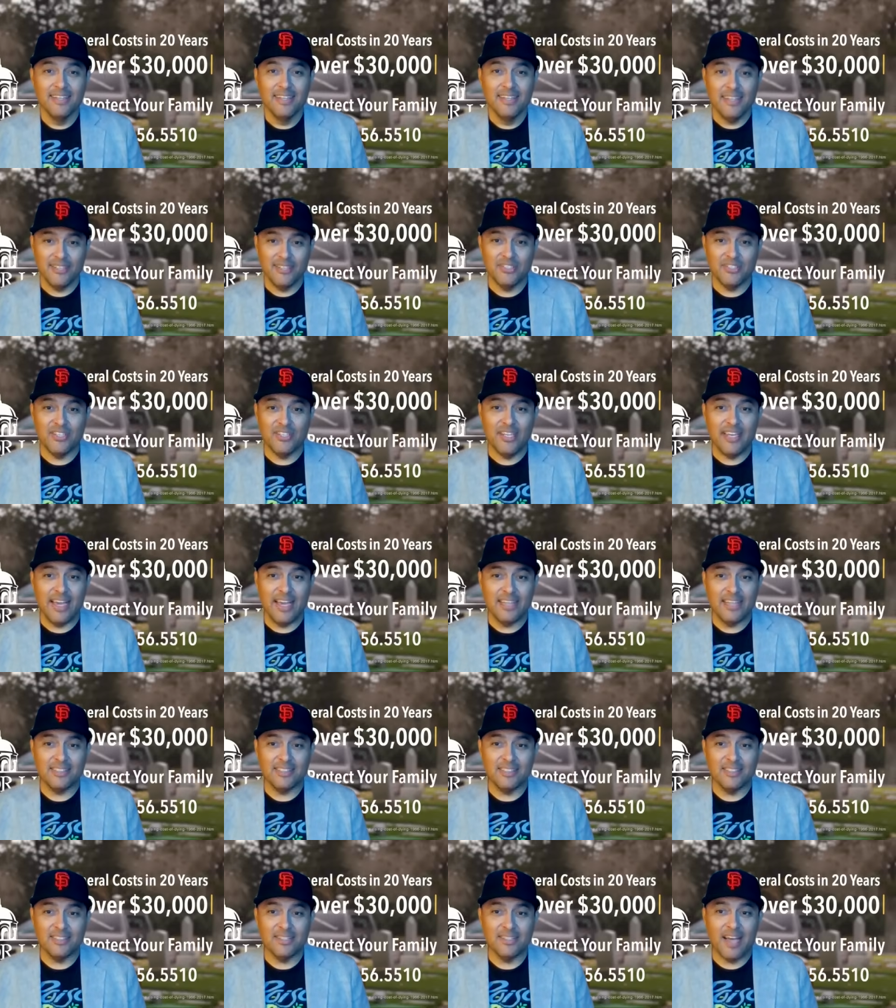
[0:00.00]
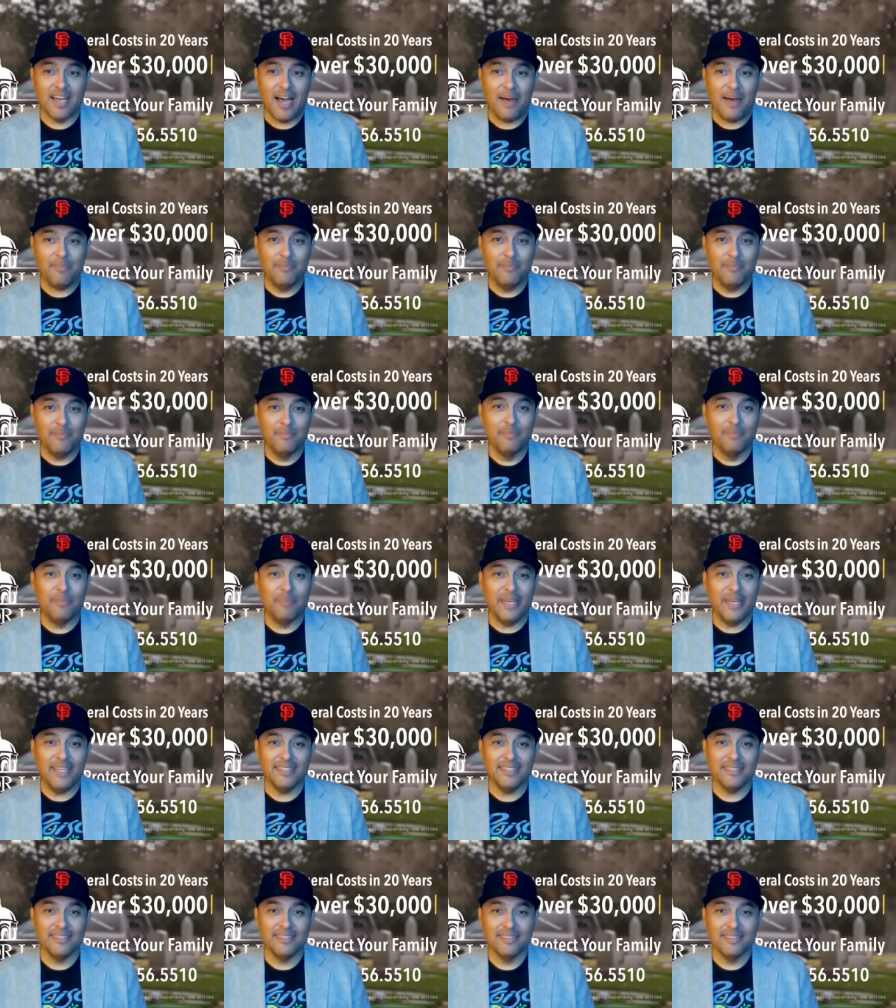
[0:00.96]
and see you guys at the top.
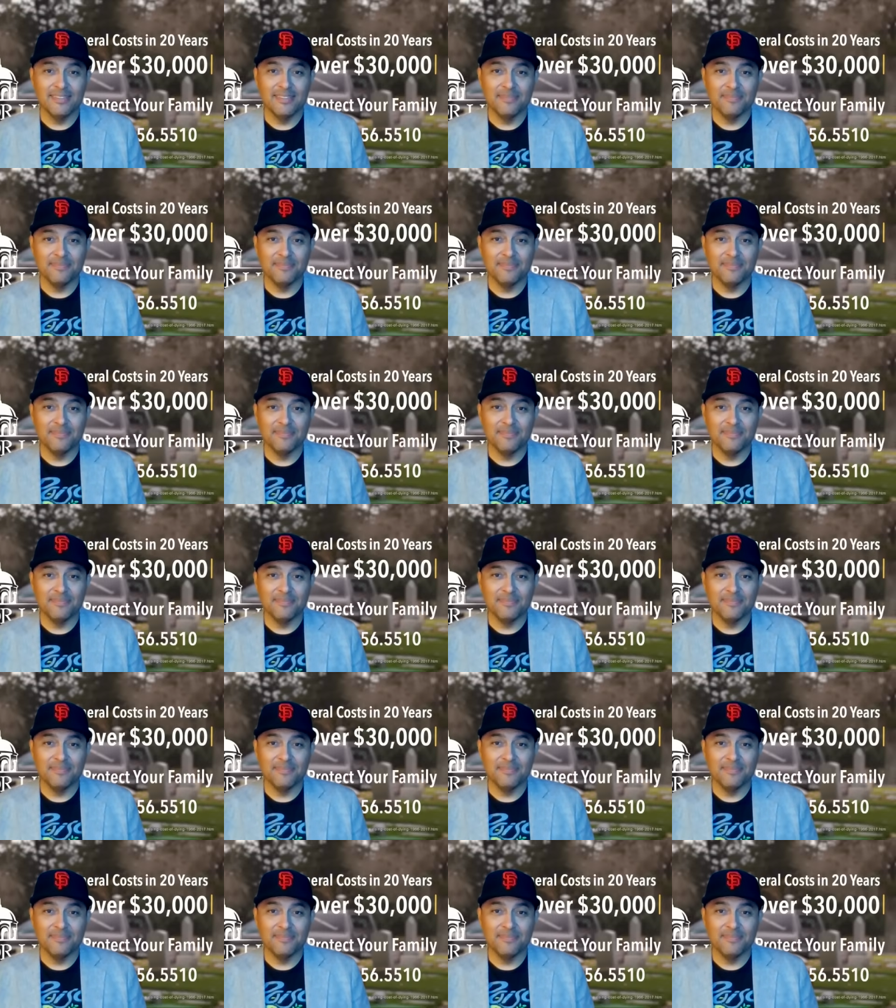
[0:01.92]
Peace.